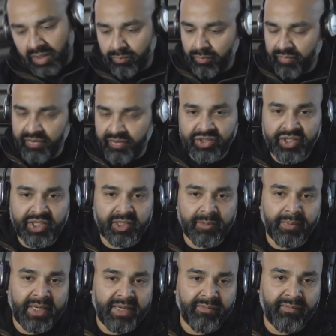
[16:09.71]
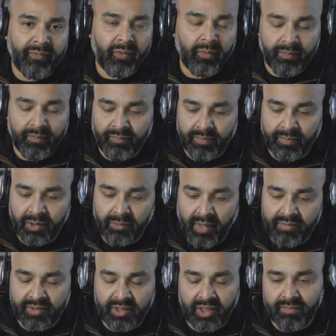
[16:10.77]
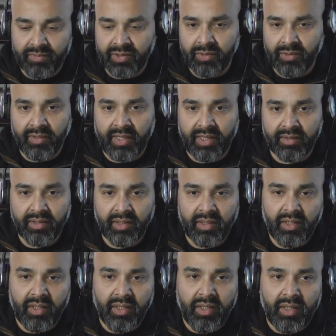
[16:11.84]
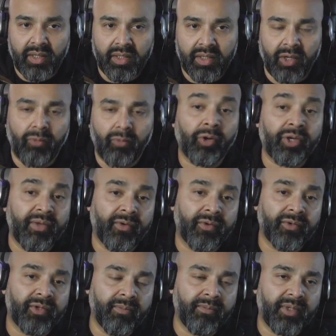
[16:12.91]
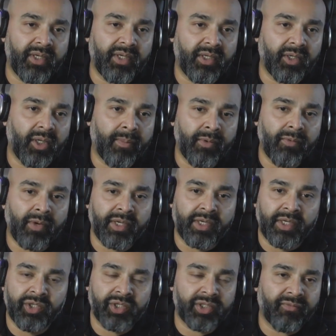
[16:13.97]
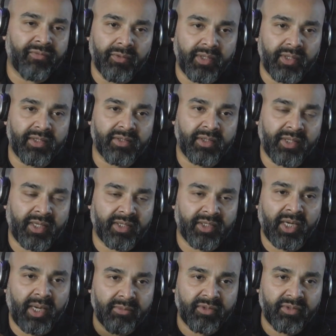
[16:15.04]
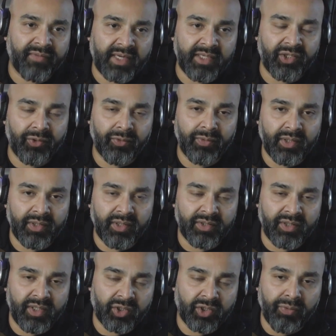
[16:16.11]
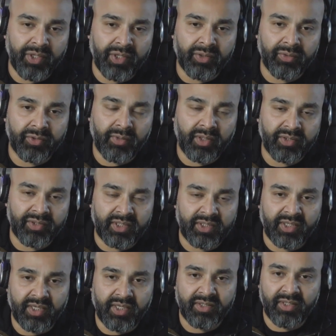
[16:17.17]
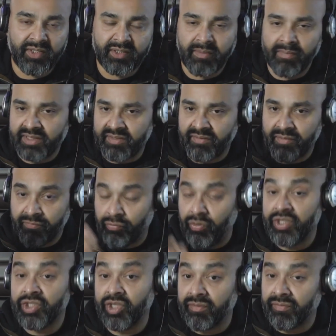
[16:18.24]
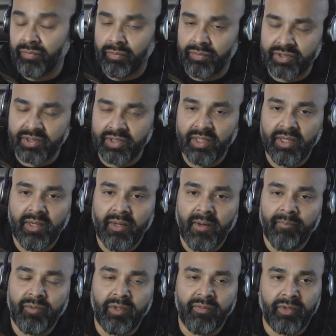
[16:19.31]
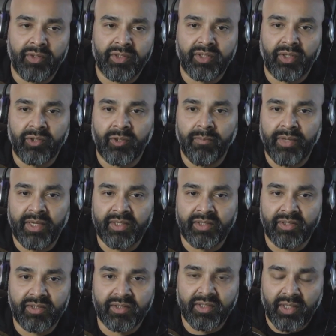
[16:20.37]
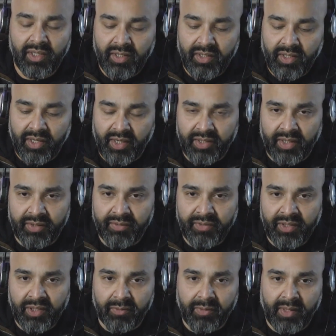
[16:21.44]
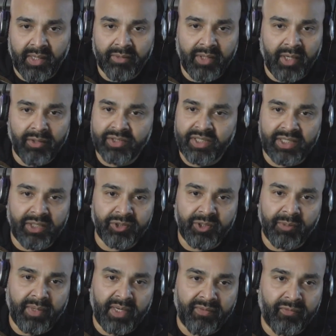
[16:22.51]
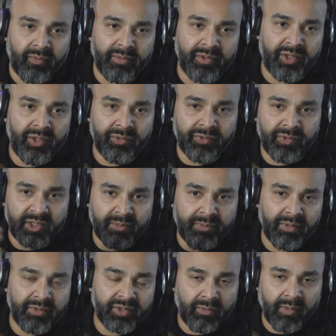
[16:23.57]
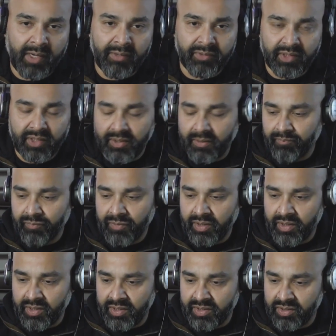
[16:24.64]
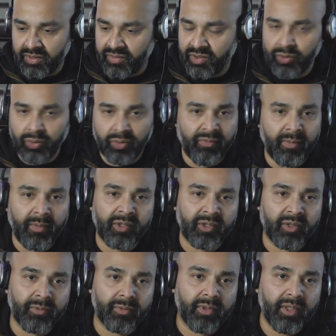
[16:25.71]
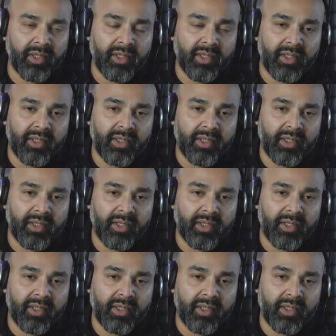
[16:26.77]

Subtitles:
We've engineered the platform from the ground up so that RocketPhone can be up and running in just a few days. And that time to value is critical to our success. And it's a massive differentiator for us, versus our competitors. Our technology platform and the user experience around it is nothing short of remarkable.